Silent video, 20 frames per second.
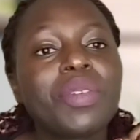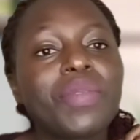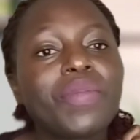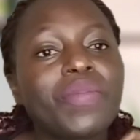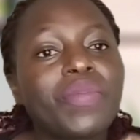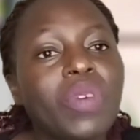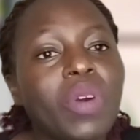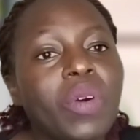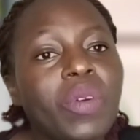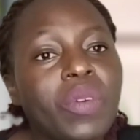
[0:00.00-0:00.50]

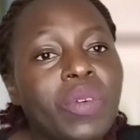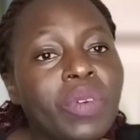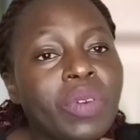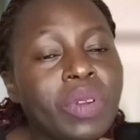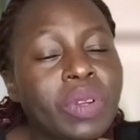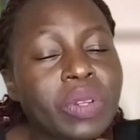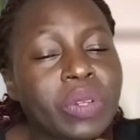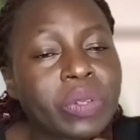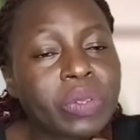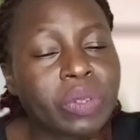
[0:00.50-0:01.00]
For
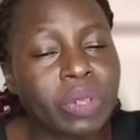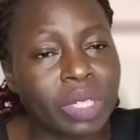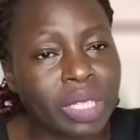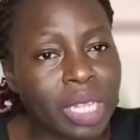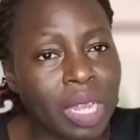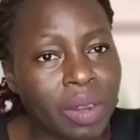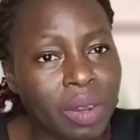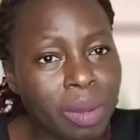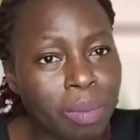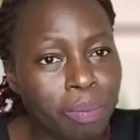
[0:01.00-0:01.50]

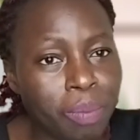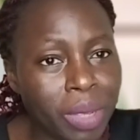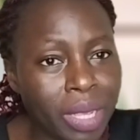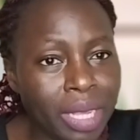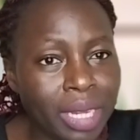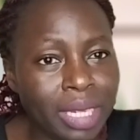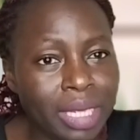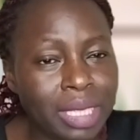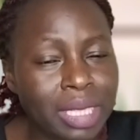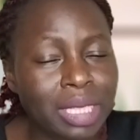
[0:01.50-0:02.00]
treasury
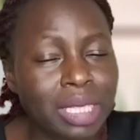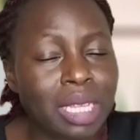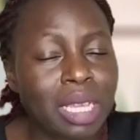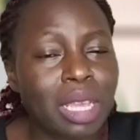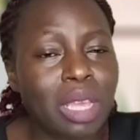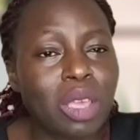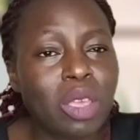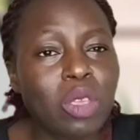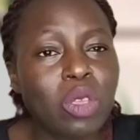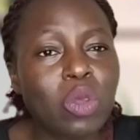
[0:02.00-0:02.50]
bills,
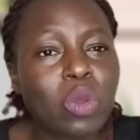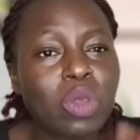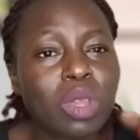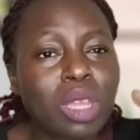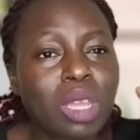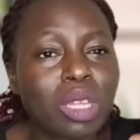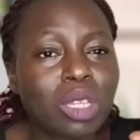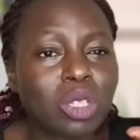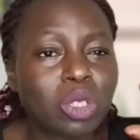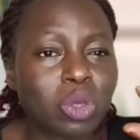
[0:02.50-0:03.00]
you
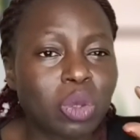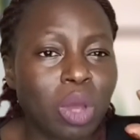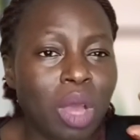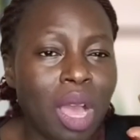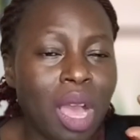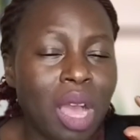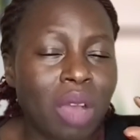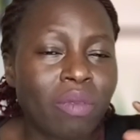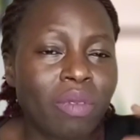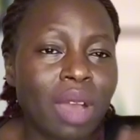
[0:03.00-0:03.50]
need to
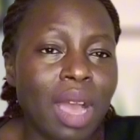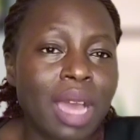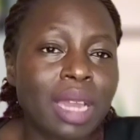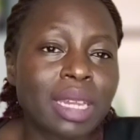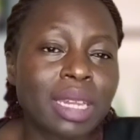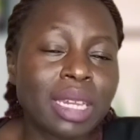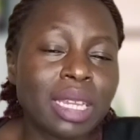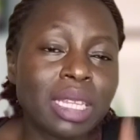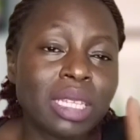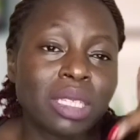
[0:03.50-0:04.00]
have
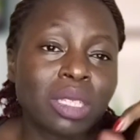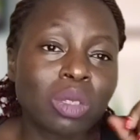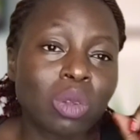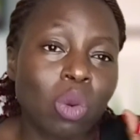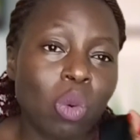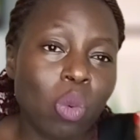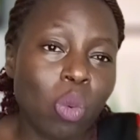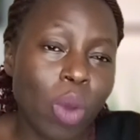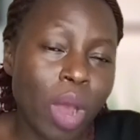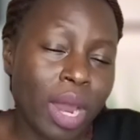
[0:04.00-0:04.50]
at least
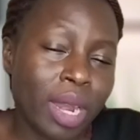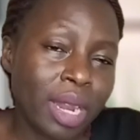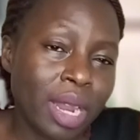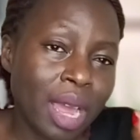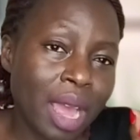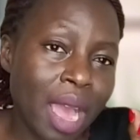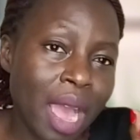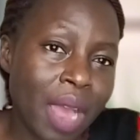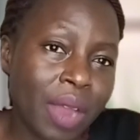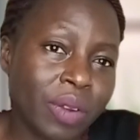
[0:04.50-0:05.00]

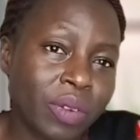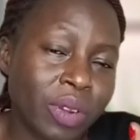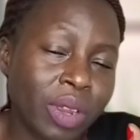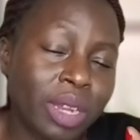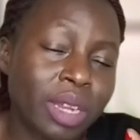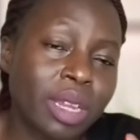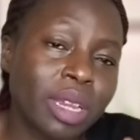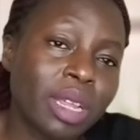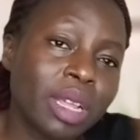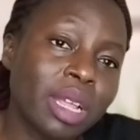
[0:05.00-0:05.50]

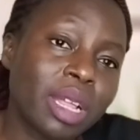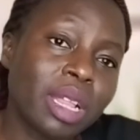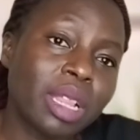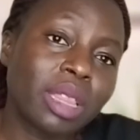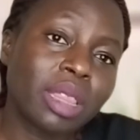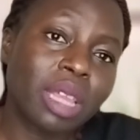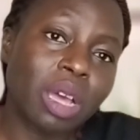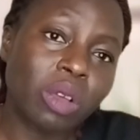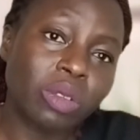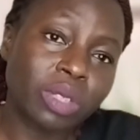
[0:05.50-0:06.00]

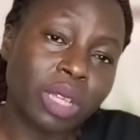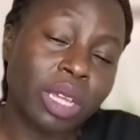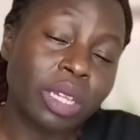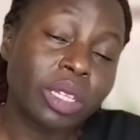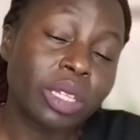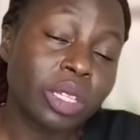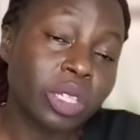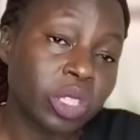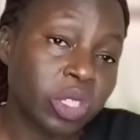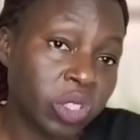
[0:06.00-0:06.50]

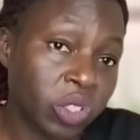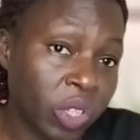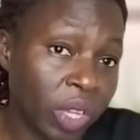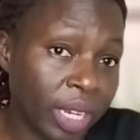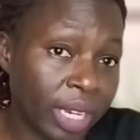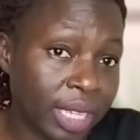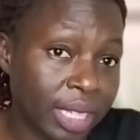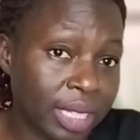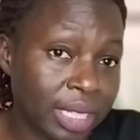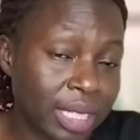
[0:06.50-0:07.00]
100,000
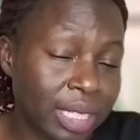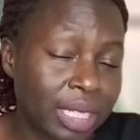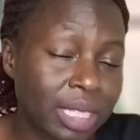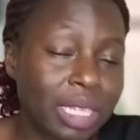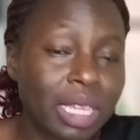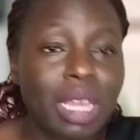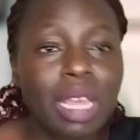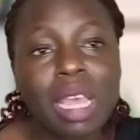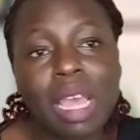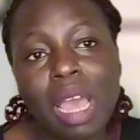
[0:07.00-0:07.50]
shillings.
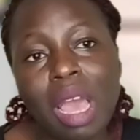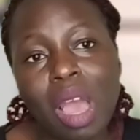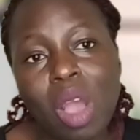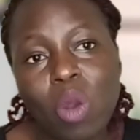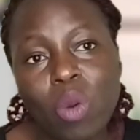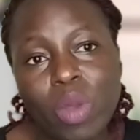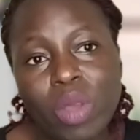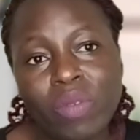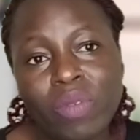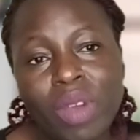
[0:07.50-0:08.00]

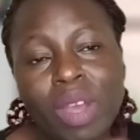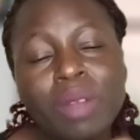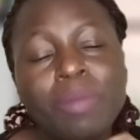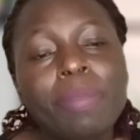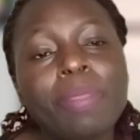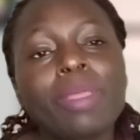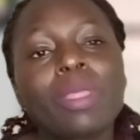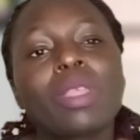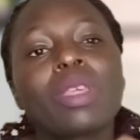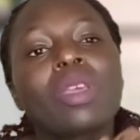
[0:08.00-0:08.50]
However,
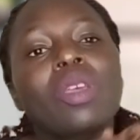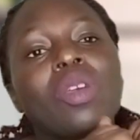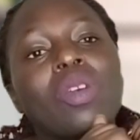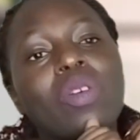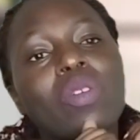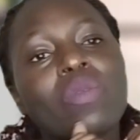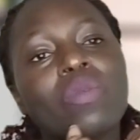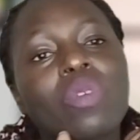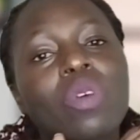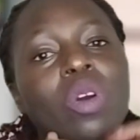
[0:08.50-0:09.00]

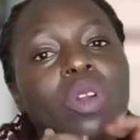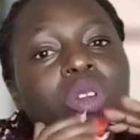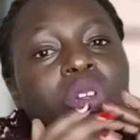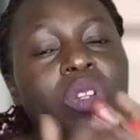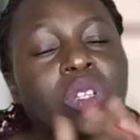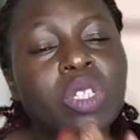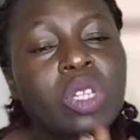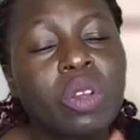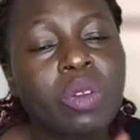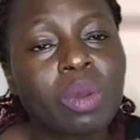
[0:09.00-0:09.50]
for
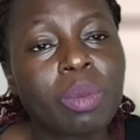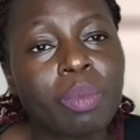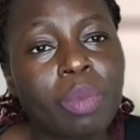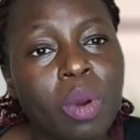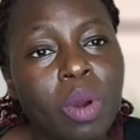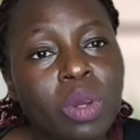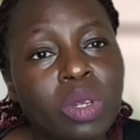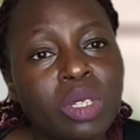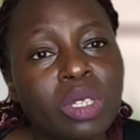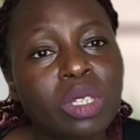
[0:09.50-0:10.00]
treasury
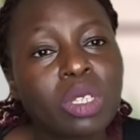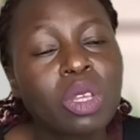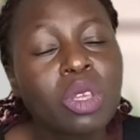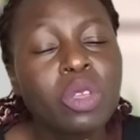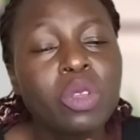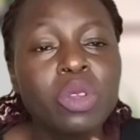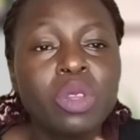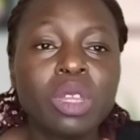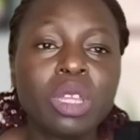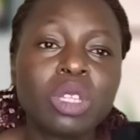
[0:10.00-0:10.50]
bonds,
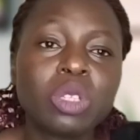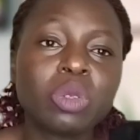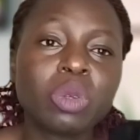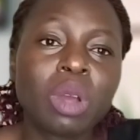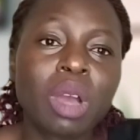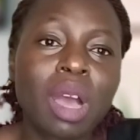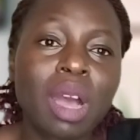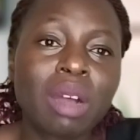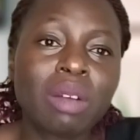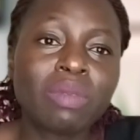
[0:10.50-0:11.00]
you need to
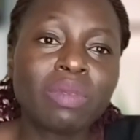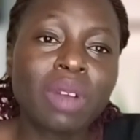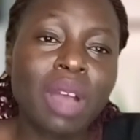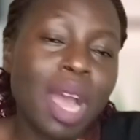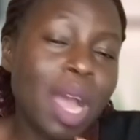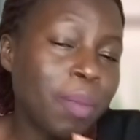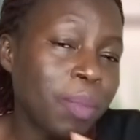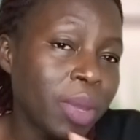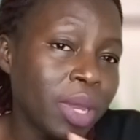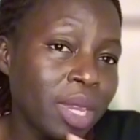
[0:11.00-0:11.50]
have
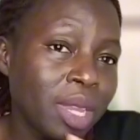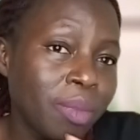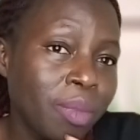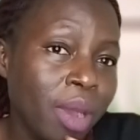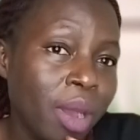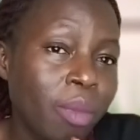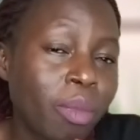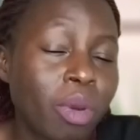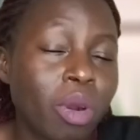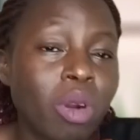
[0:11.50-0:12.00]
a
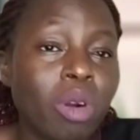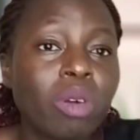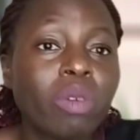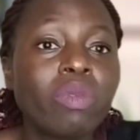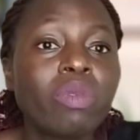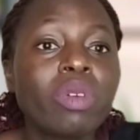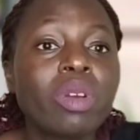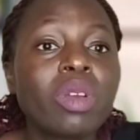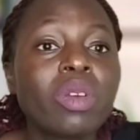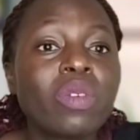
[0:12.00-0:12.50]
minimum
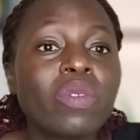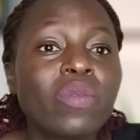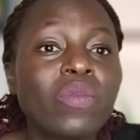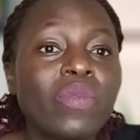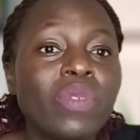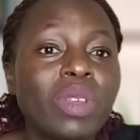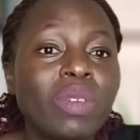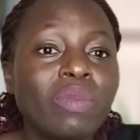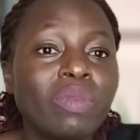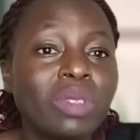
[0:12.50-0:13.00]
of
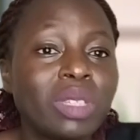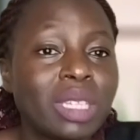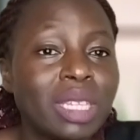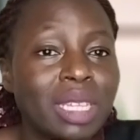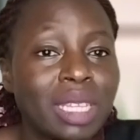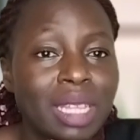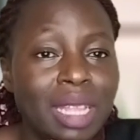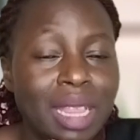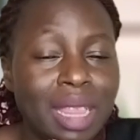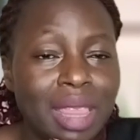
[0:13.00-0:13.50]

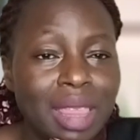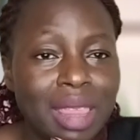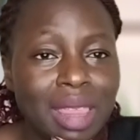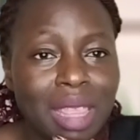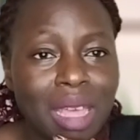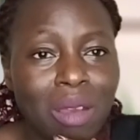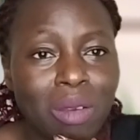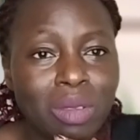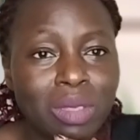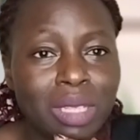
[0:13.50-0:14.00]

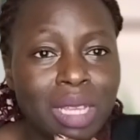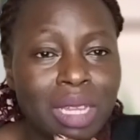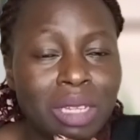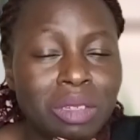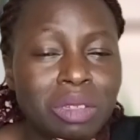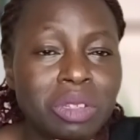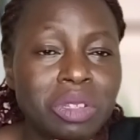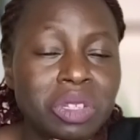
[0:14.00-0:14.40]
50,000